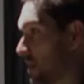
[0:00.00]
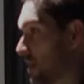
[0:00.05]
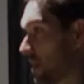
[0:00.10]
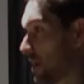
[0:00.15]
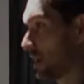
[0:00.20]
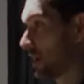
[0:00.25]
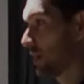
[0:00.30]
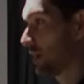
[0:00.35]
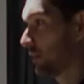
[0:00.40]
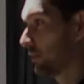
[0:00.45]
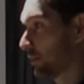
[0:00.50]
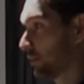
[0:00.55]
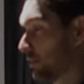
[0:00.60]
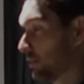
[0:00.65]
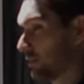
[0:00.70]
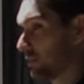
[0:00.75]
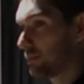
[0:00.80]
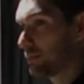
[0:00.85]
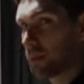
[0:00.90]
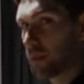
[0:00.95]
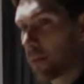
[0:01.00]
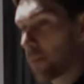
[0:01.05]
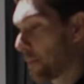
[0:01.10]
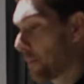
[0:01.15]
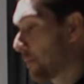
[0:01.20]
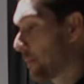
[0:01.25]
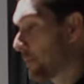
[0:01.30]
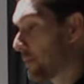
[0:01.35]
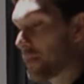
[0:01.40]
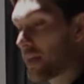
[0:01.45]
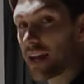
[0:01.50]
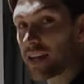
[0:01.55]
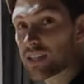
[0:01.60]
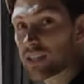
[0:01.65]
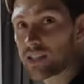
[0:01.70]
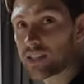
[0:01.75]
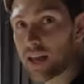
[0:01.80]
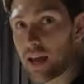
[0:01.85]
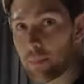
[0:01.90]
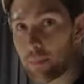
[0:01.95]
It's weird, isn't it? The sizes here do fit a bit
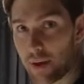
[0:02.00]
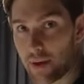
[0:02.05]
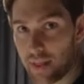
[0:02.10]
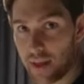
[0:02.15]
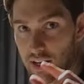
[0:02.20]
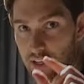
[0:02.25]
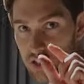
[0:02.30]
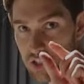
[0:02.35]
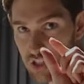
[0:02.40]
awkward sometimes.